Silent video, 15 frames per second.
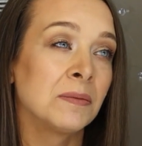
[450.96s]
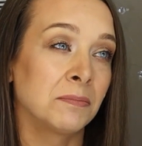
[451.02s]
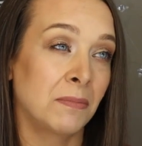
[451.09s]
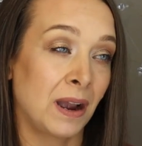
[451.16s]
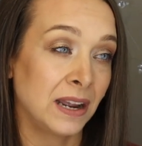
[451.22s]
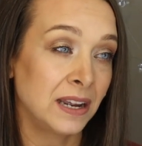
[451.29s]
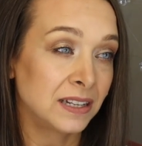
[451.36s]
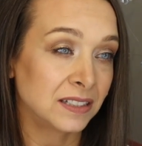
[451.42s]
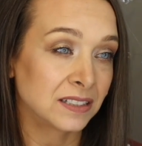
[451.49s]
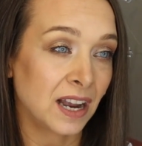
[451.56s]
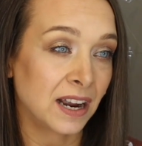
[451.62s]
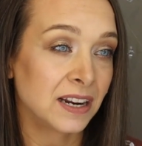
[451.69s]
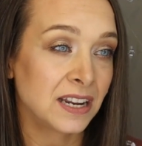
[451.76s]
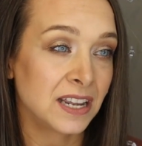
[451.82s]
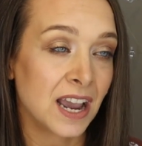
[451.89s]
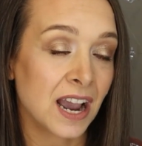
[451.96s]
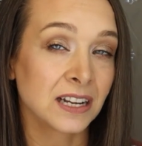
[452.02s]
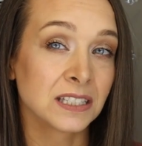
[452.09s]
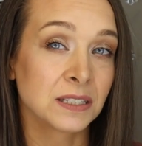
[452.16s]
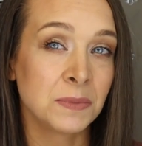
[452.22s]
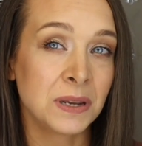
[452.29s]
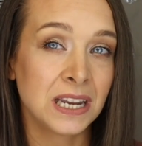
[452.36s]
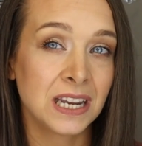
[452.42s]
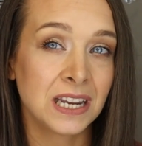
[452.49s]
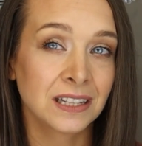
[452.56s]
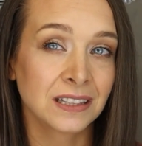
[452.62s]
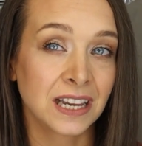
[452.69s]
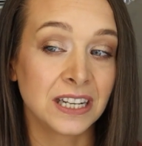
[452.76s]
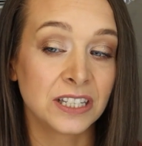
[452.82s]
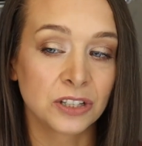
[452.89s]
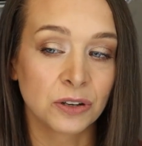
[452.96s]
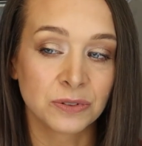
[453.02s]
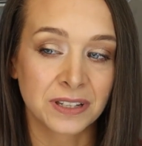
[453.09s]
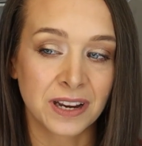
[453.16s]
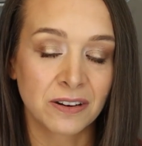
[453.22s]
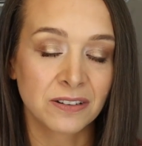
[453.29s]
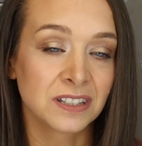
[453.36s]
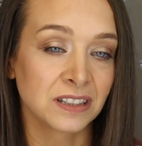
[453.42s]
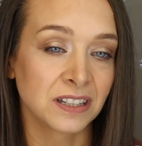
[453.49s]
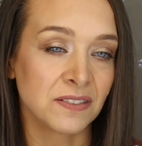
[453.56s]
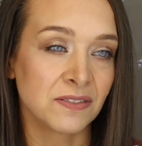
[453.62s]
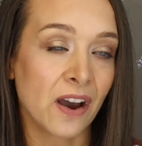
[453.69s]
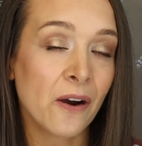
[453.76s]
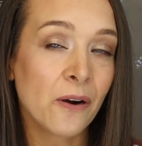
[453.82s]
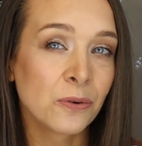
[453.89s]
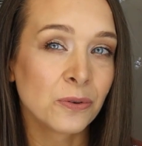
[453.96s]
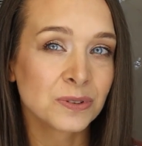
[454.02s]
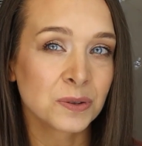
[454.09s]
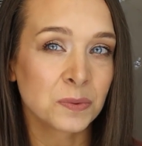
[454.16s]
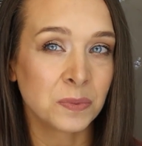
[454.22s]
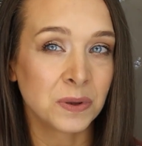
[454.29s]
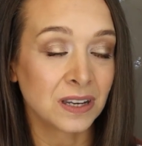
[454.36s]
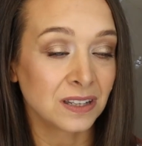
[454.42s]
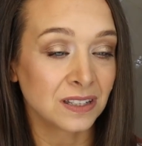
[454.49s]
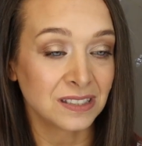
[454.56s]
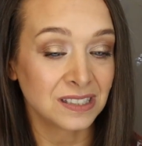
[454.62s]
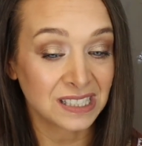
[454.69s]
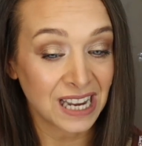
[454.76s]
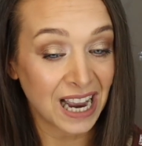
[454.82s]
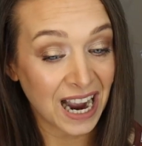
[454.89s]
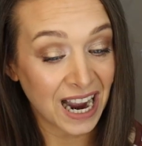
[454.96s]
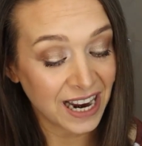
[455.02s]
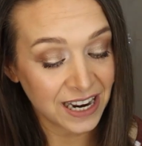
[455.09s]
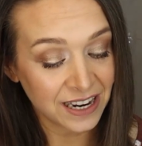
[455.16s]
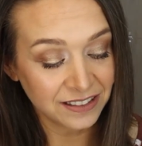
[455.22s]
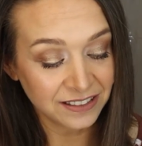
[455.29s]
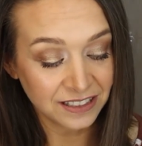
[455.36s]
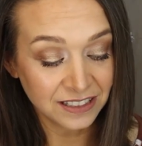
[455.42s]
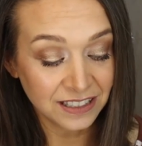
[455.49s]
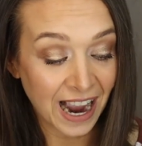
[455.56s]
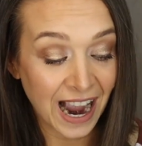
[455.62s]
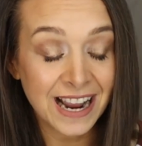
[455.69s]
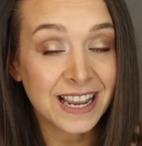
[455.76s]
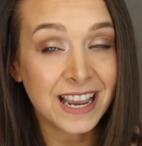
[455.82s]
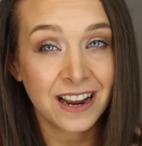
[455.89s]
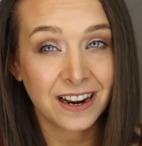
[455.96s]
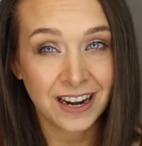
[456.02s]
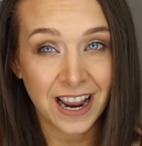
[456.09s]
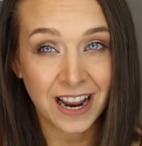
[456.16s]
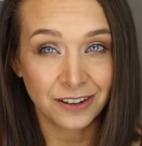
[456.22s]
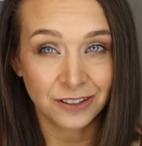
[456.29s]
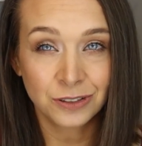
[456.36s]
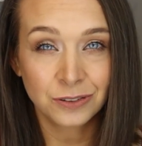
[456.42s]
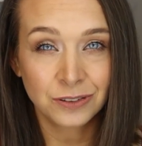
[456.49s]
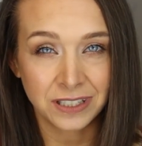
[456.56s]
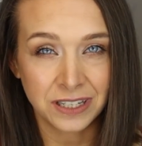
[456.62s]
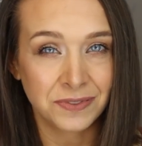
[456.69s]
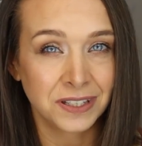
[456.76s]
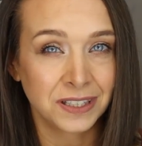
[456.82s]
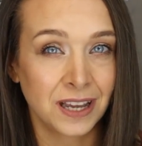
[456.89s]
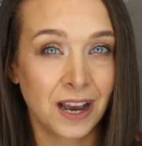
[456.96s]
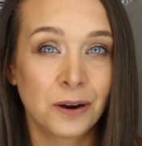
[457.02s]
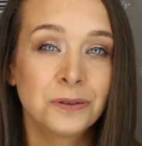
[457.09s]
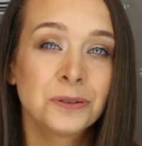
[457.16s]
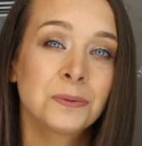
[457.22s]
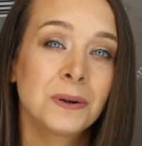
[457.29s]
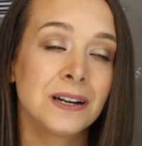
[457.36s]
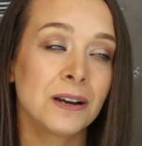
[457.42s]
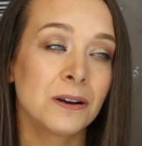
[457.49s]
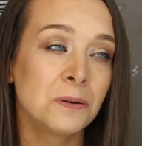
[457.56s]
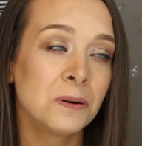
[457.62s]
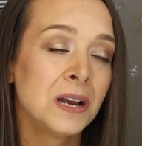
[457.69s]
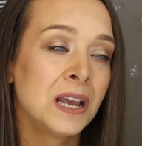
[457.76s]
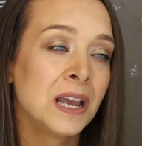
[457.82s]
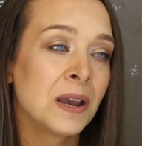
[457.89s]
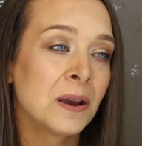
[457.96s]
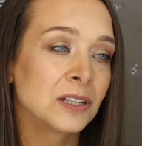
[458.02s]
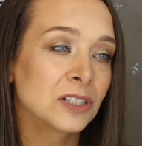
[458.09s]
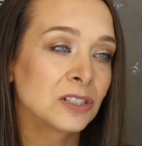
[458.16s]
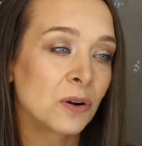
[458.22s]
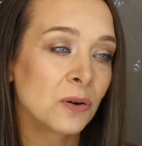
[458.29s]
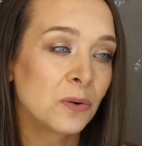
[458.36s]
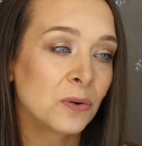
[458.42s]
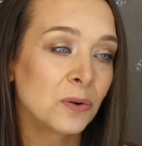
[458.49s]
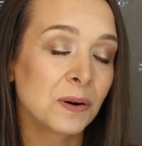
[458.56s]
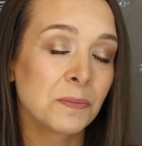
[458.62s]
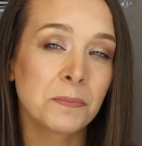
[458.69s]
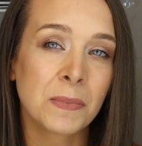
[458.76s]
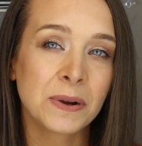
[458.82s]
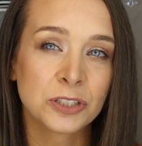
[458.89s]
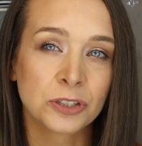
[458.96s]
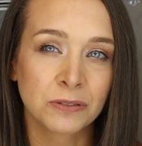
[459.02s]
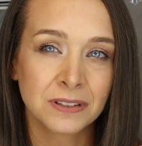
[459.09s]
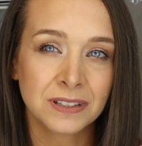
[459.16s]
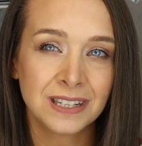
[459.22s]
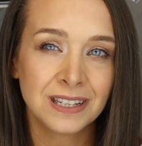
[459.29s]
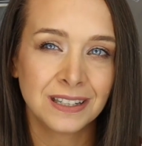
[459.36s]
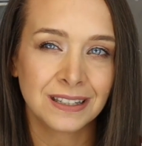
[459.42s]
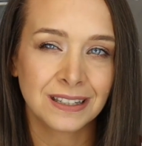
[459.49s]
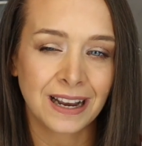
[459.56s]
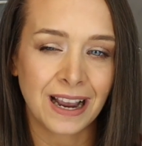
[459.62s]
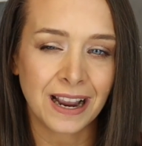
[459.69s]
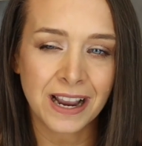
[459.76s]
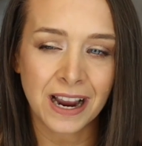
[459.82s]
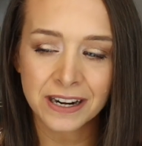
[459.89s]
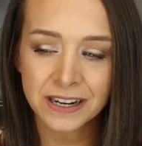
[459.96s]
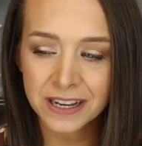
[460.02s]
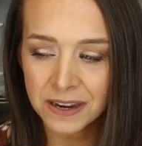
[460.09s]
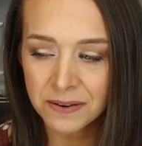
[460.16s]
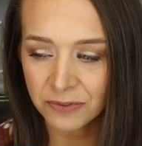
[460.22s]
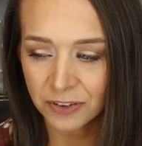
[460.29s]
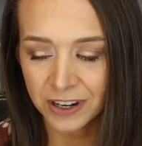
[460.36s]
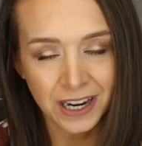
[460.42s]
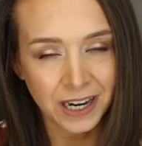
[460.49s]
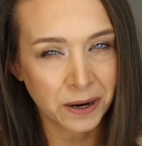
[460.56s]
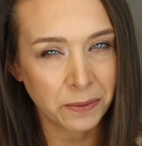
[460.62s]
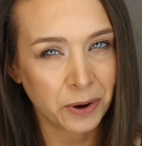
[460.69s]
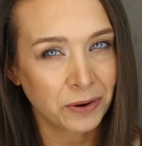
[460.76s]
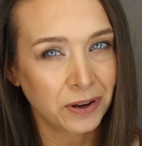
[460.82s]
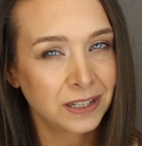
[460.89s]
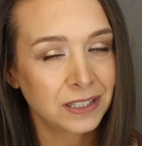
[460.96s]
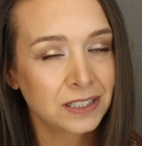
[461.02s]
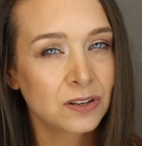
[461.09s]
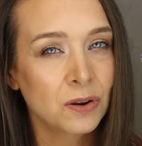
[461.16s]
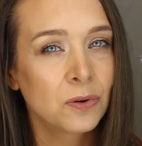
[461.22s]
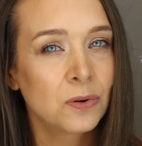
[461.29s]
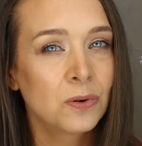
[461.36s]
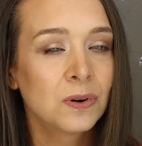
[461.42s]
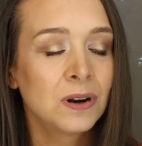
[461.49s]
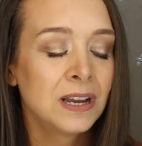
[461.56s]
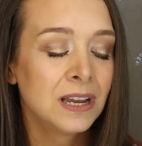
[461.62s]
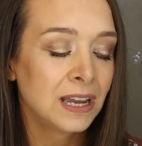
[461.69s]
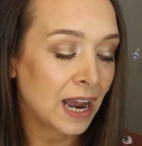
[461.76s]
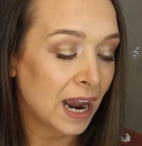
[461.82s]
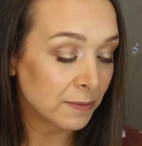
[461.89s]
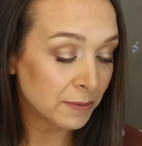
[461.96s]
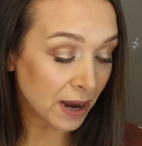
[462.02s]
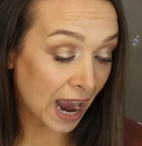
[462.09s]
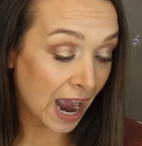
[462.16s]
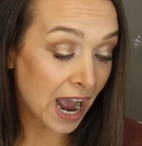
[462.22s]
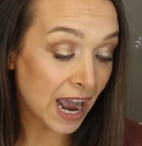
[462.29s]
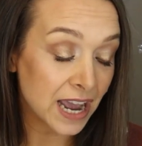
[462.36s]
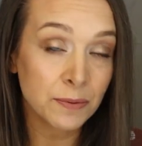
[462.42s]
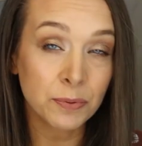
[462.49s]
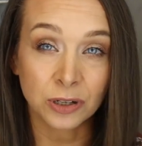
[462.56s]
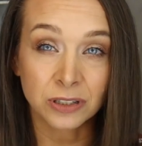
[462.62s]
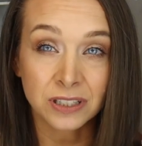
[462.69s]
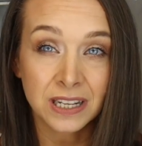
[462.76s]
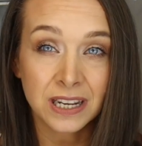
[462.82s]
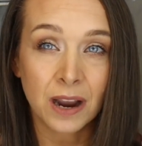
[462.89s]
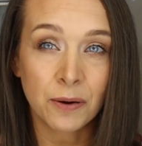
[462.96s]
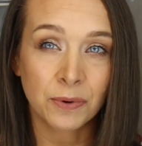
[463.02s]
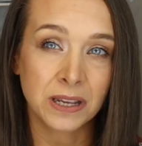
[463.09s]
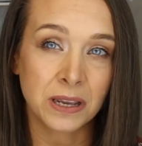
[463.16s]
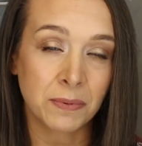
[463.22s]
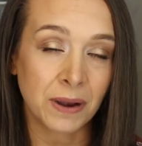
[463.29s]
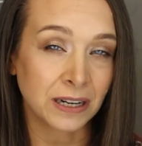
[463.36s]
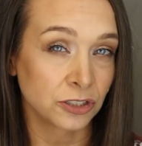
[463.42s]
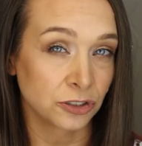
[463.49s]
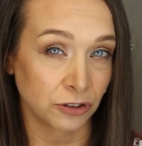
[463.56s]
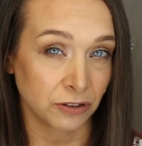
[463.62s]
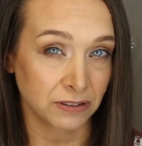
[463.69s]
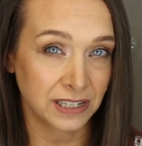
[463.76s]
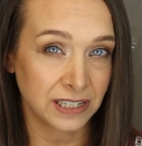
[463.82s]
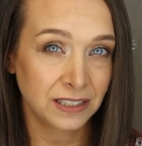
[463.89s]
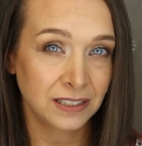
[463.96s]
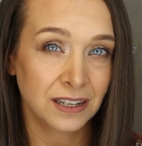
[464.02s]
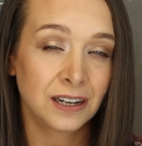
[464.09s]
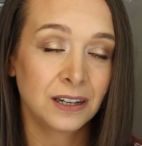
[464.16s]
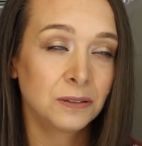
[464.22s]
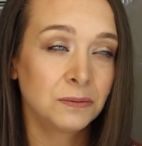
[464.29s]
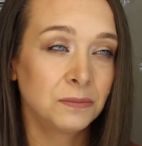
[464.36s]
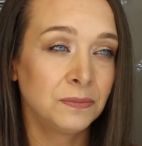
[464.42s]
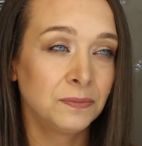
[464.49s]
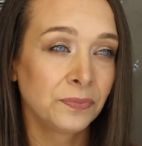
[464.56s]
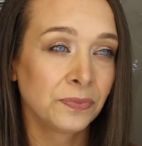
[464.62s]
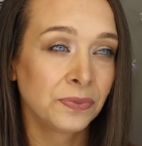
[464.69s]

my anxiety has me like so scared to leave the house because I can't handle leaving the house right now. So my journaling, I kind of keep forgetting about it. So I personally, I want to get back to journaling,